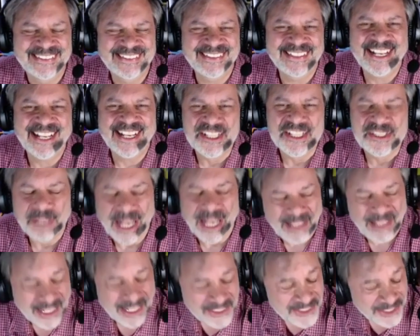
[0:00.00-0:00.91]
Nice.
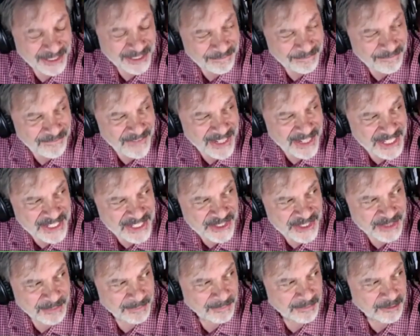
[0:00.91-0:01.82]
I actually
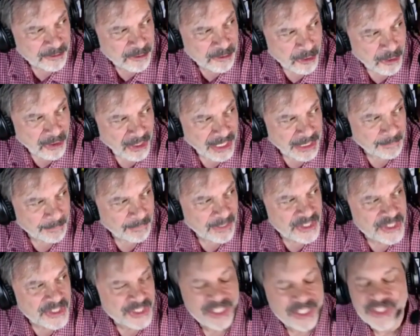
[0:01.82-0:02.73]
finished drawing
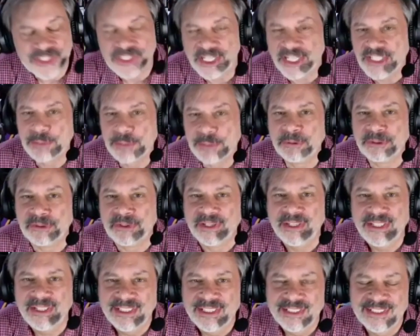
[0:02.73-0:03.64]
Munchkin Shakespeare
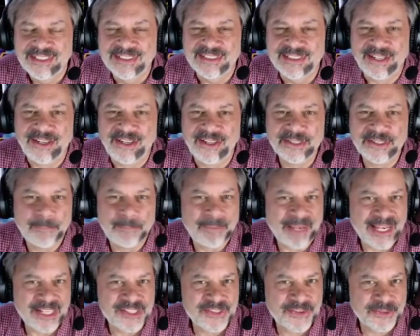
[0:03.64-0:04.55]
on the
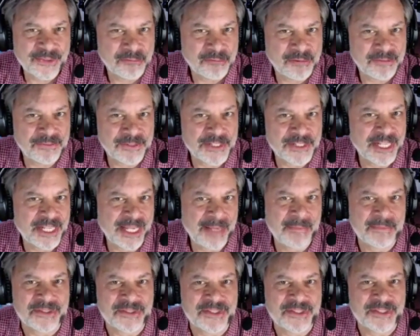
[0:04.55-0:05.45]
banks of the River
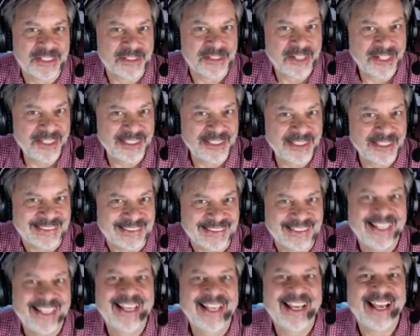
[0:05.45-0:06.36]
Thames in London
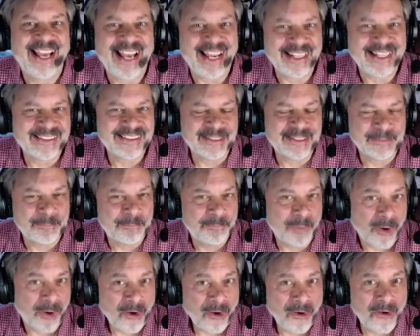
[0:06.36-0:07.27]
at the
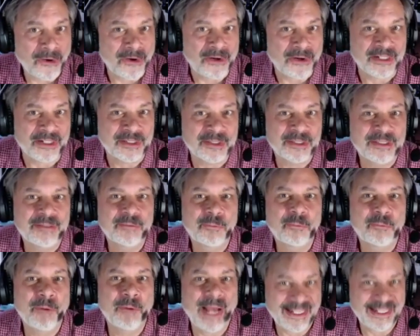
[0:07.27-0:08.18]
bar
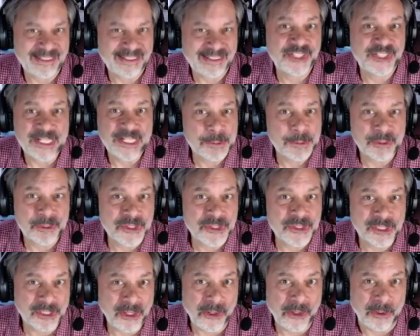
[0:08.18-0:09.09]
at Shakespeare's
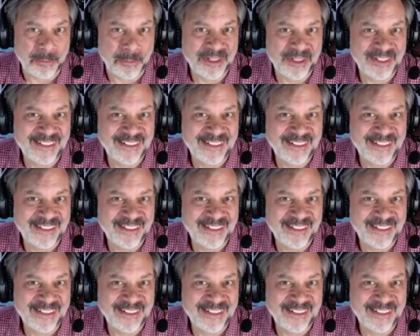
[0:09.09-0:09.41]
Globe.